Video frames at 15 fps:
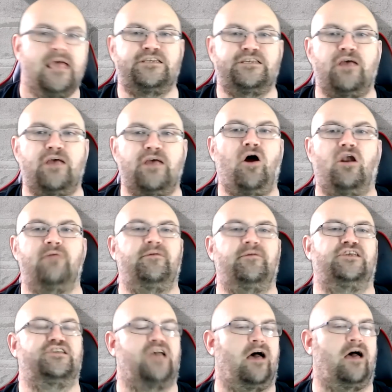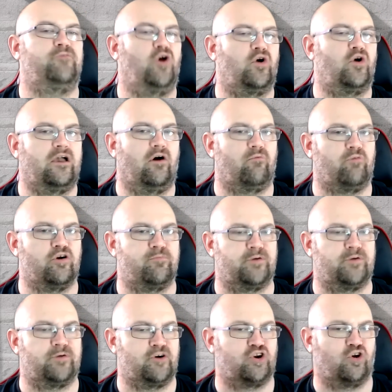And so Parliament has come knocking on
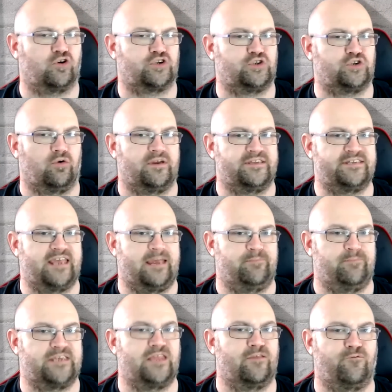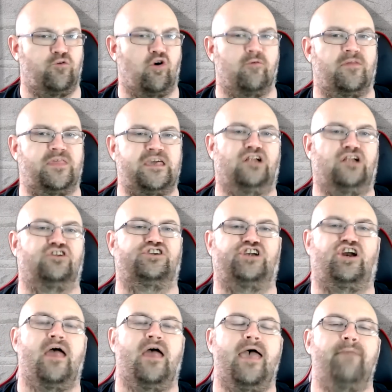Rupert Murdoch's door, it seems, in the form of the
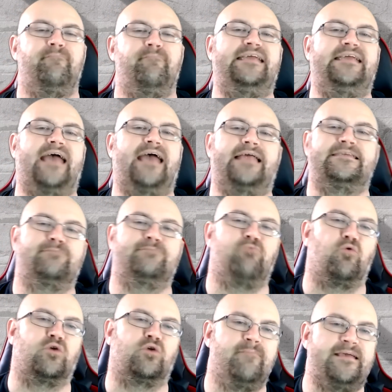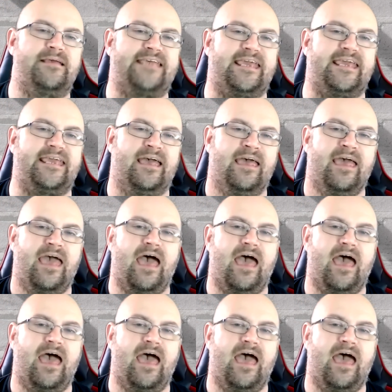Culture, Media and Sport Committee,